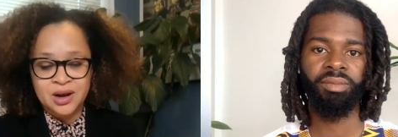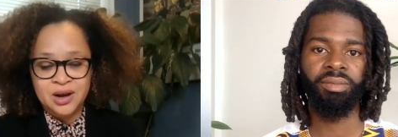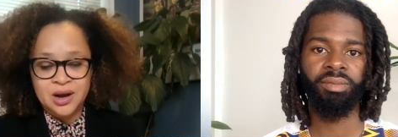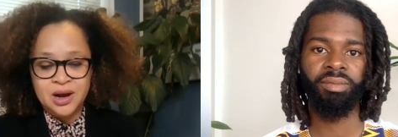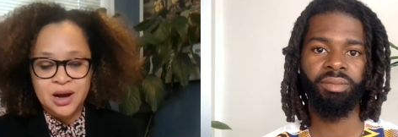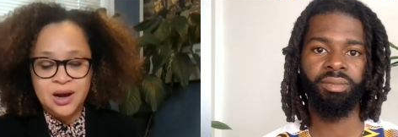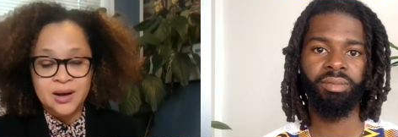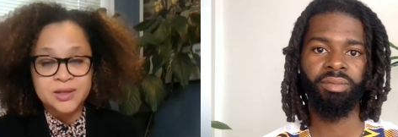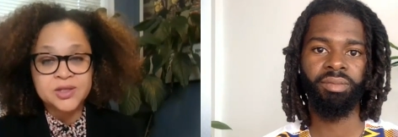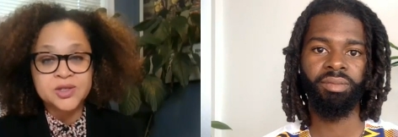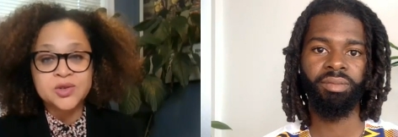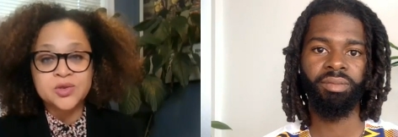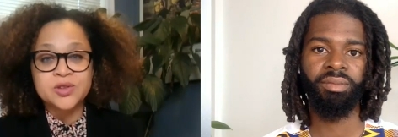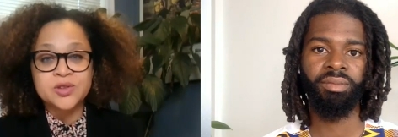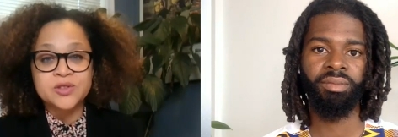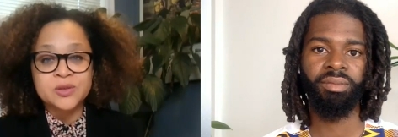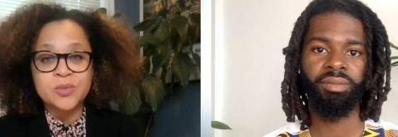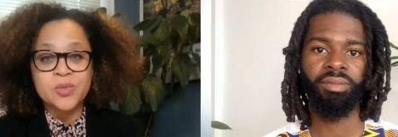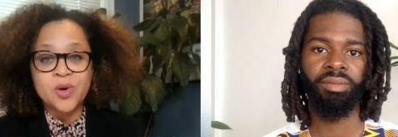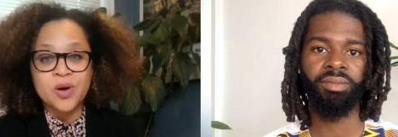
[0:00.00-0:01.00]
Speaker 1: uh, to do
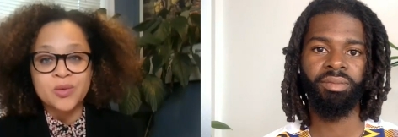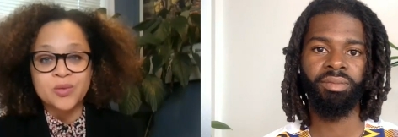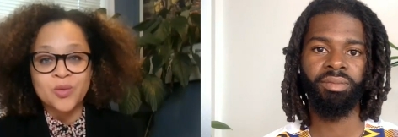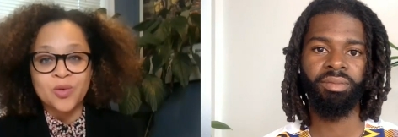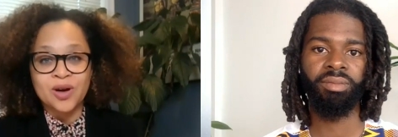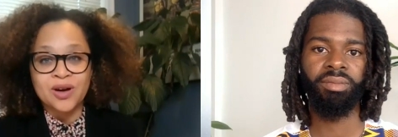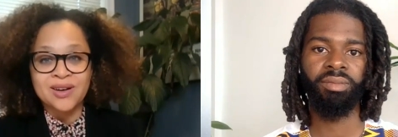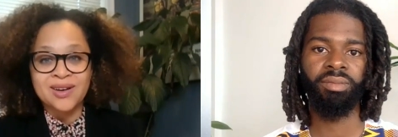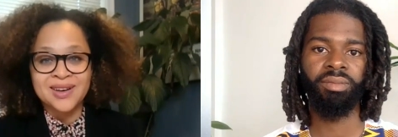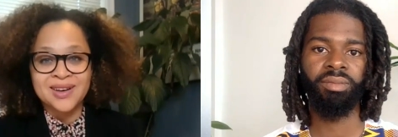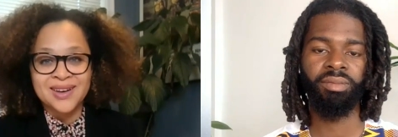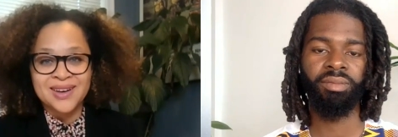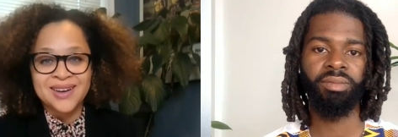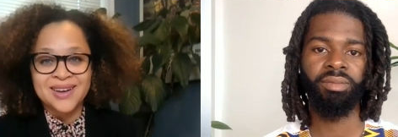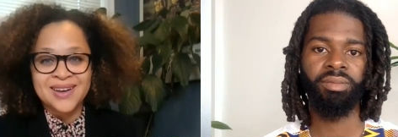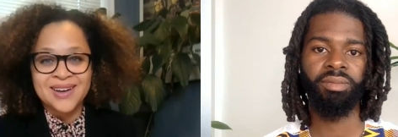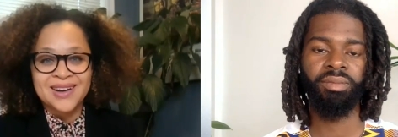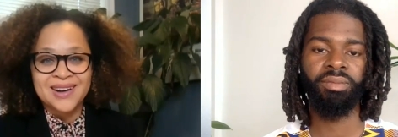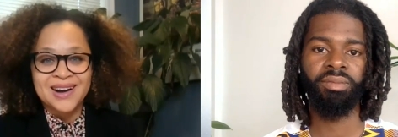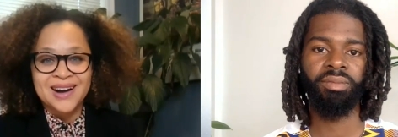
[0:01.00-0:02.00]
this important work.
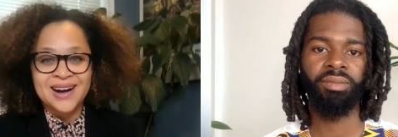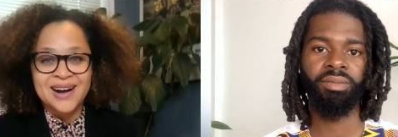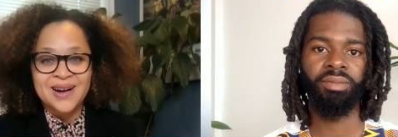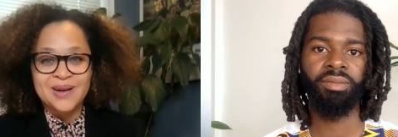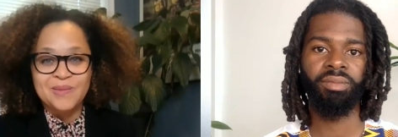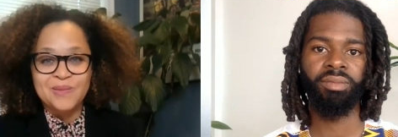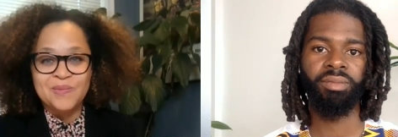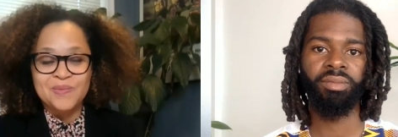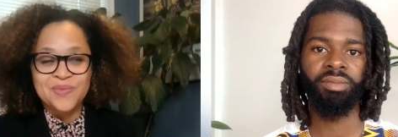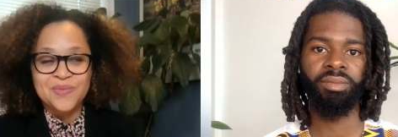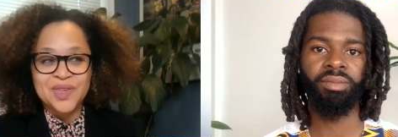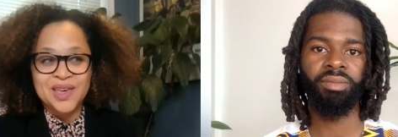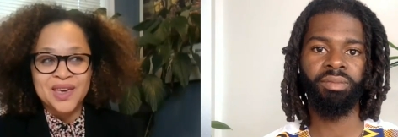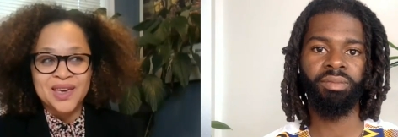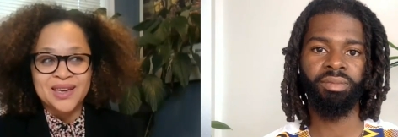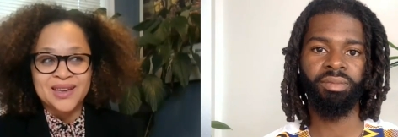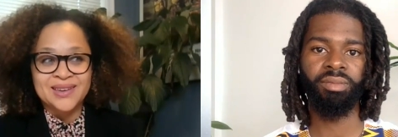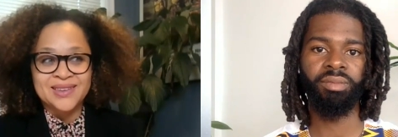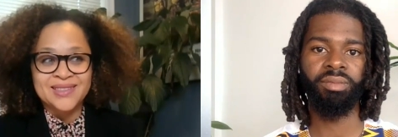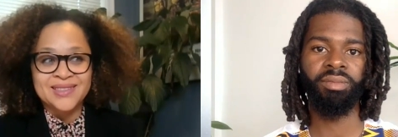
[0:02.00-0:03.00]
Um, mm-hmm.
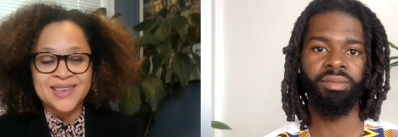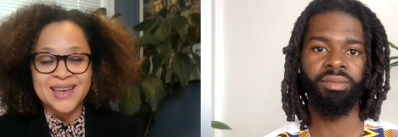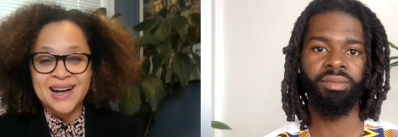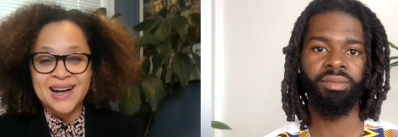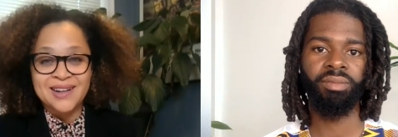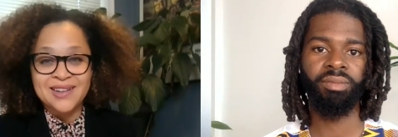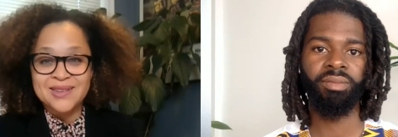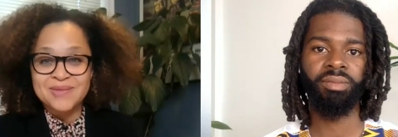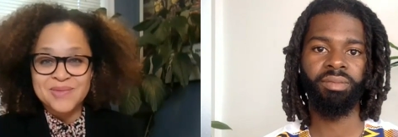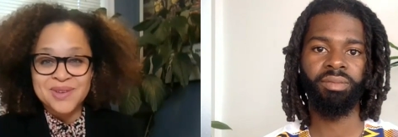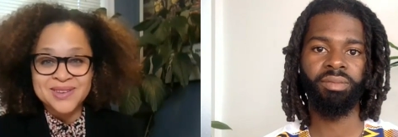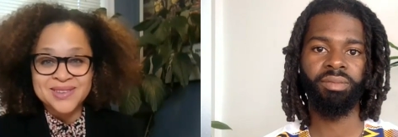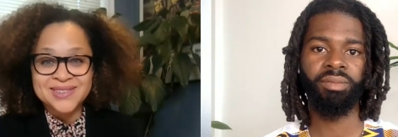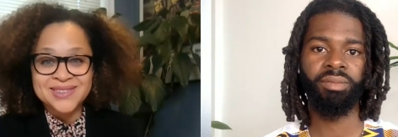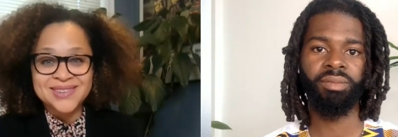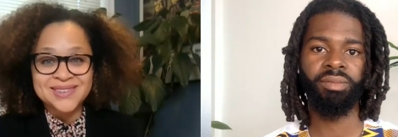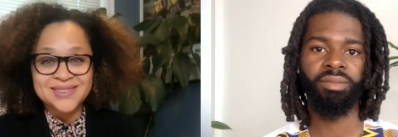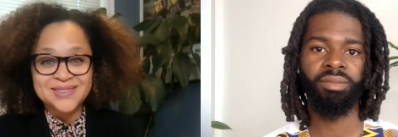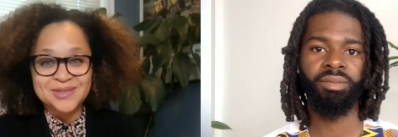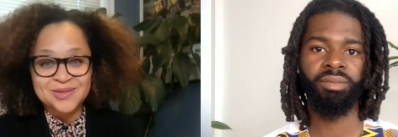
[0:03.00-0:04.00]
And The Alchemist,
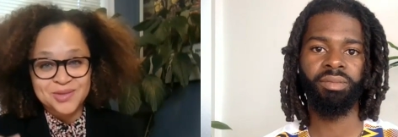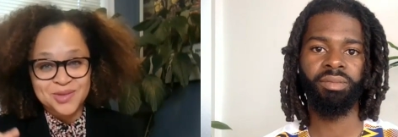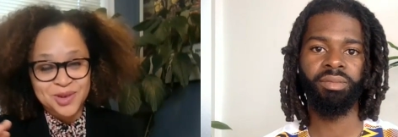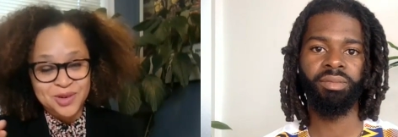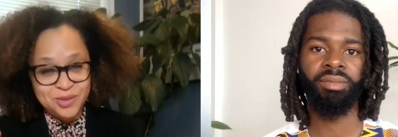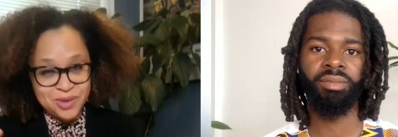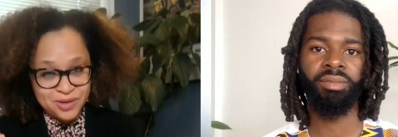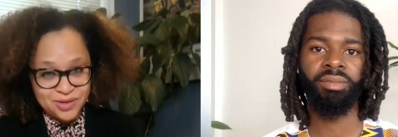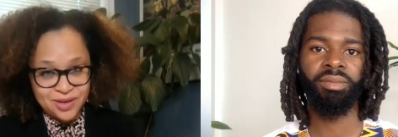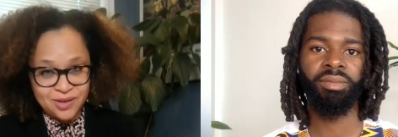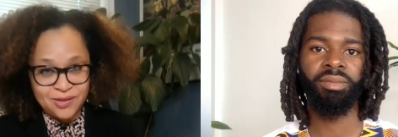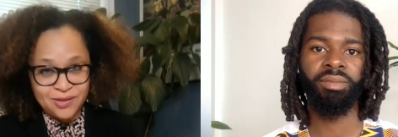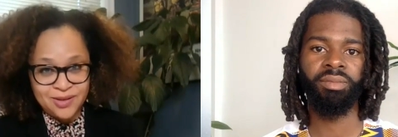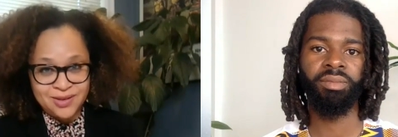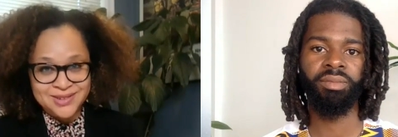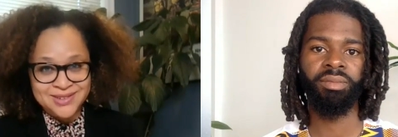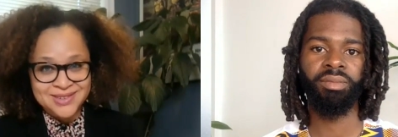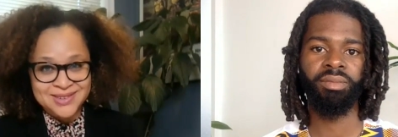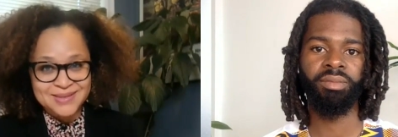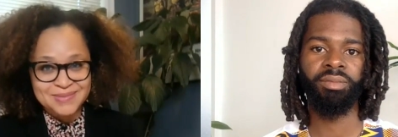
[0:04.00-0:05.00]
one of my
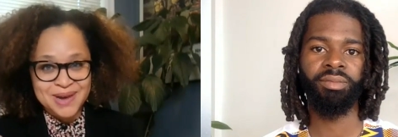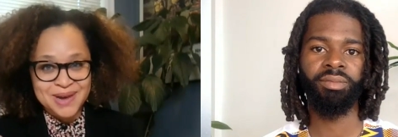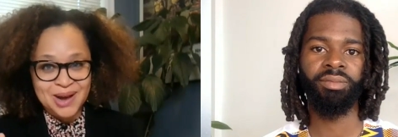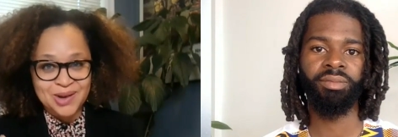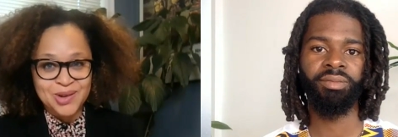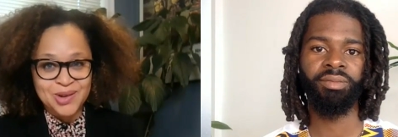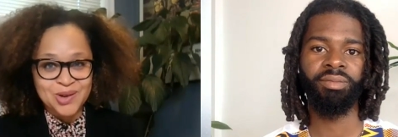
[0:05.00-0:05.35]
favorites, Paulo